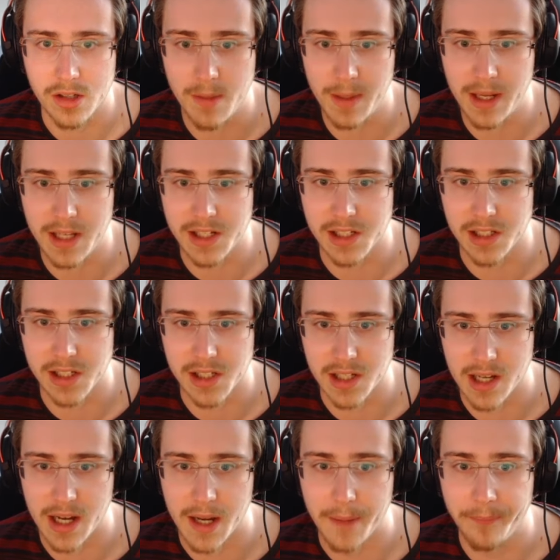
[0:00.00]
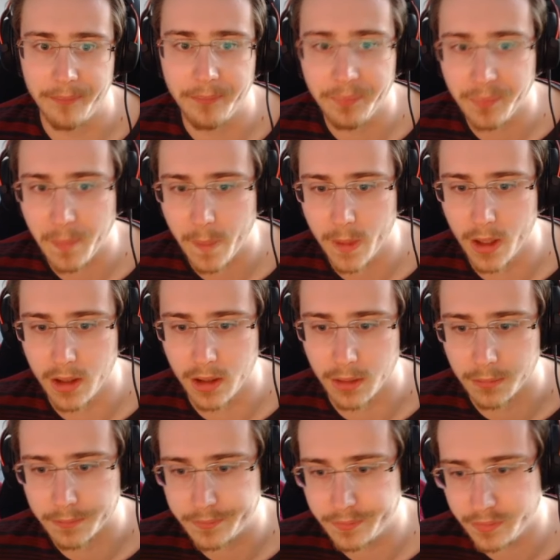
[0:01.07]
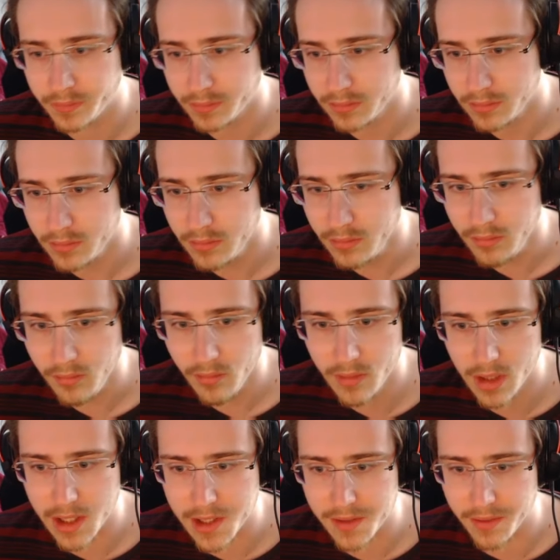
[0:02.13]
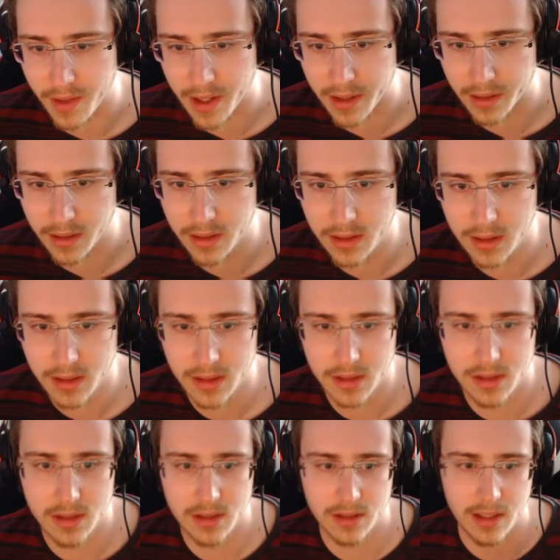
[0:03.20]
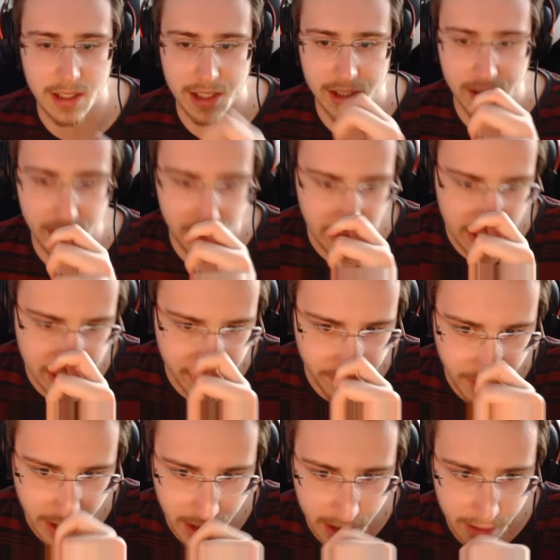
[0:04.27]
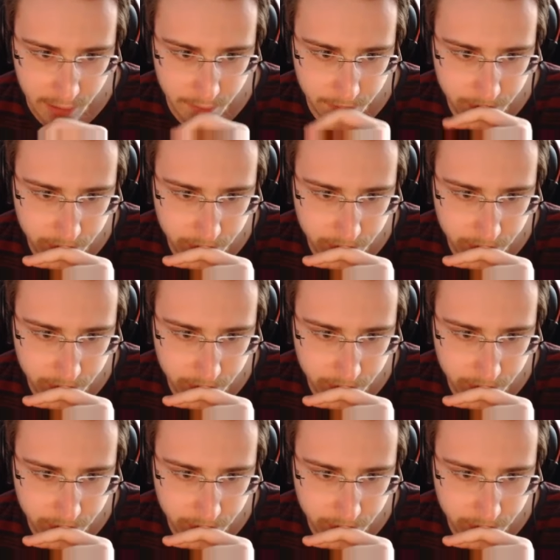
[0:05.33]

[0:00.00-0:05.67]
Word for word: I'm against this guy. Um, that's fine. That's, that's fine.